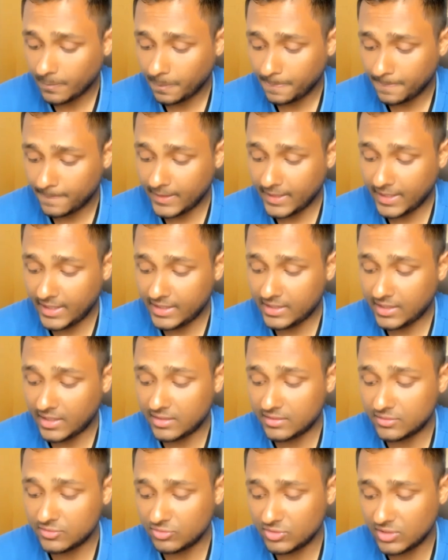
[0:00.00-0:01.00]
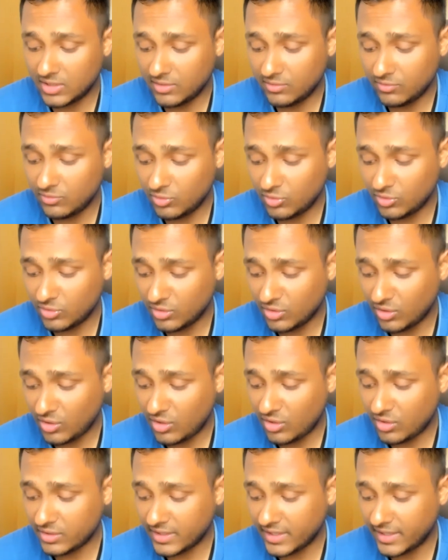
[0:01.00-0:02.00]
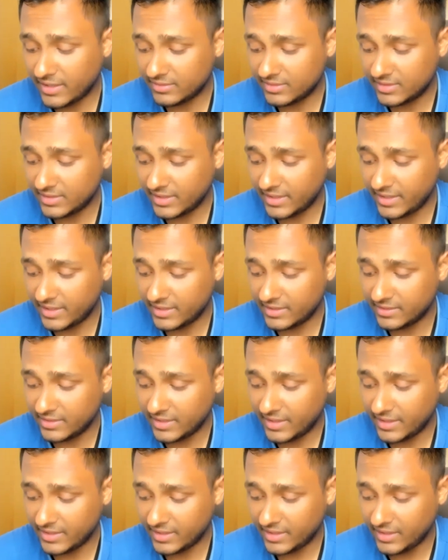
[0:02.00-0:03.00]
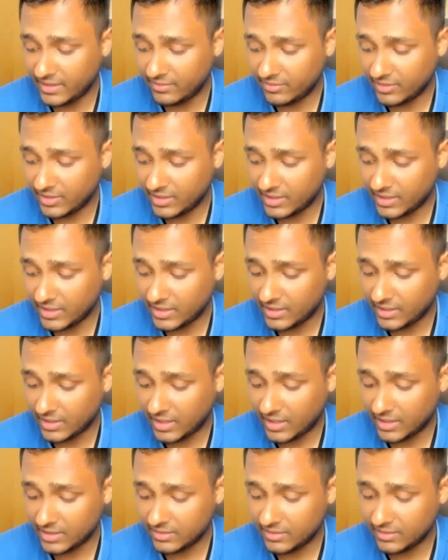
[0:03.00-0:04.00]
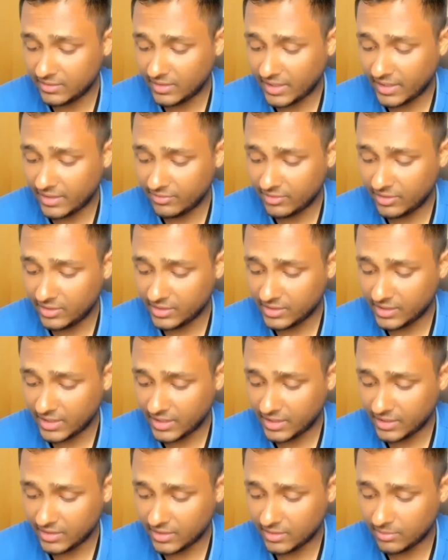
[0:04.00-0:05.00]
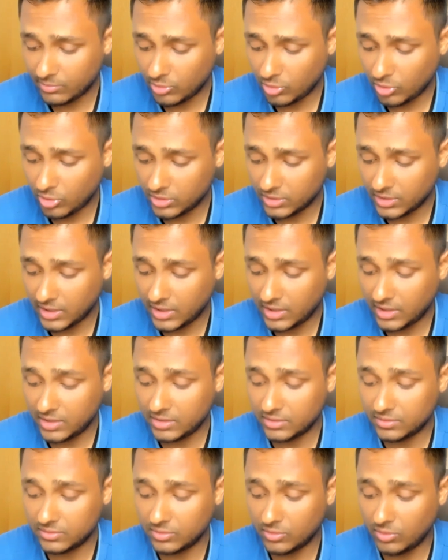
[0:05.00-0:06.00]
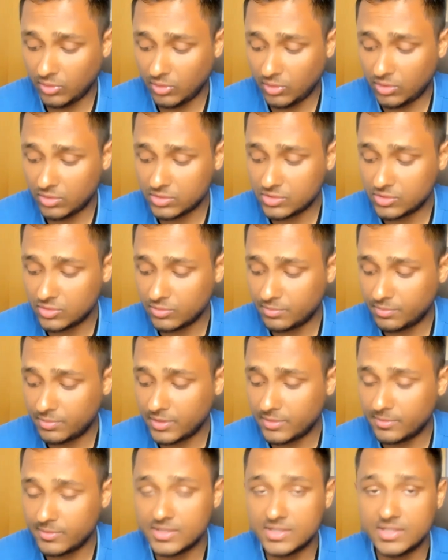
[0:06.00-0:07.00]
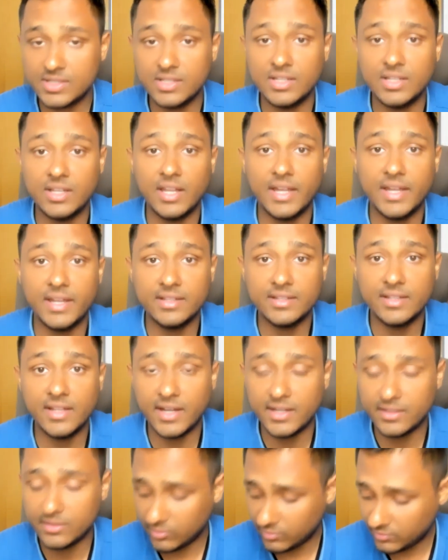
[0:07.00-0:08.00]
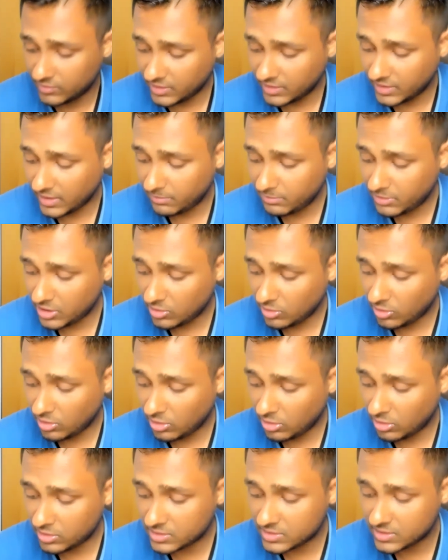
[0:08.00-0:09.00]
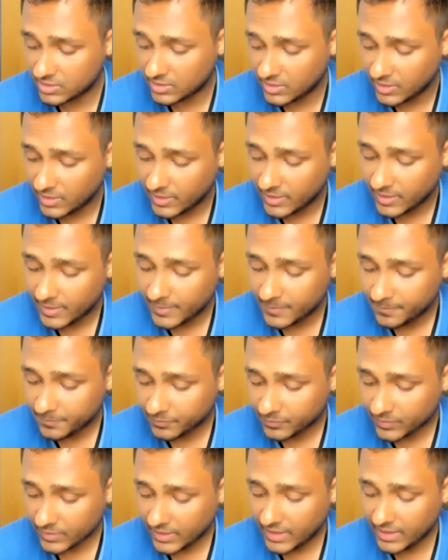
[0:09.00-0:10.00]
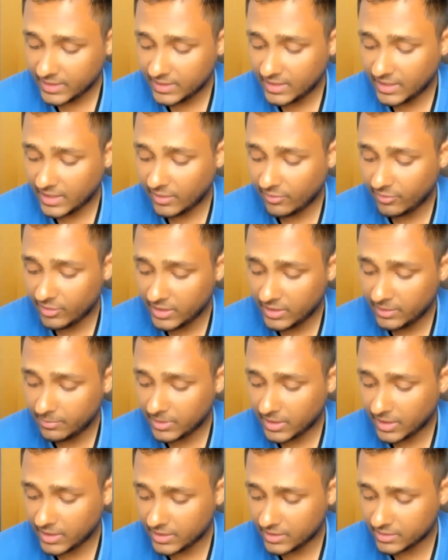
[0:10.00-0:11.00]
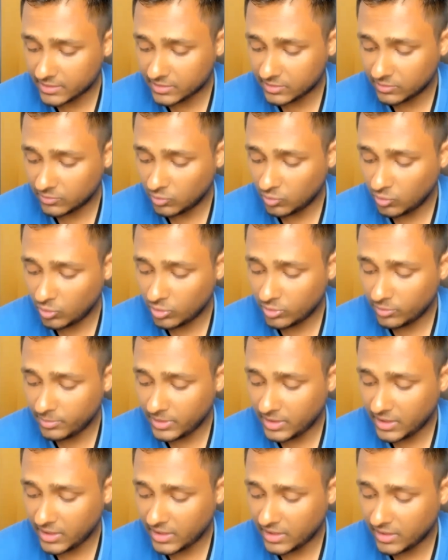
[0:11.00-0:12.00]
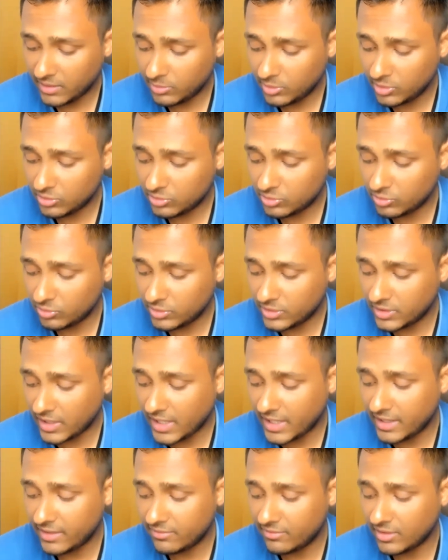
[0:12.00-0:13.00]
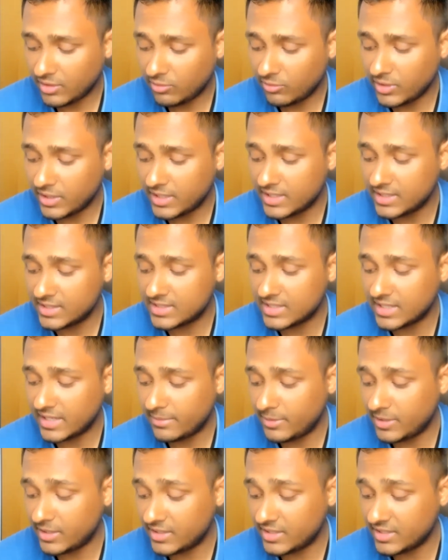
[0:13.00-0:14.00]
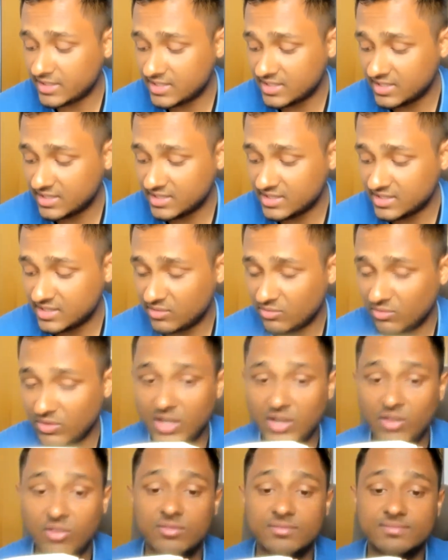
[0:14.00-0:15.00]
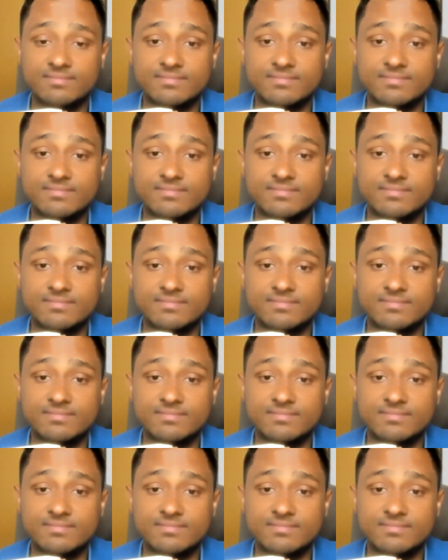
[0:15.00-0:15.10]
then Arjuna would not have said that even an unrivaled kingdom on earth or supremacy like that of the demigods in the heavenly planets would be able to drive away his lamentations. Wow.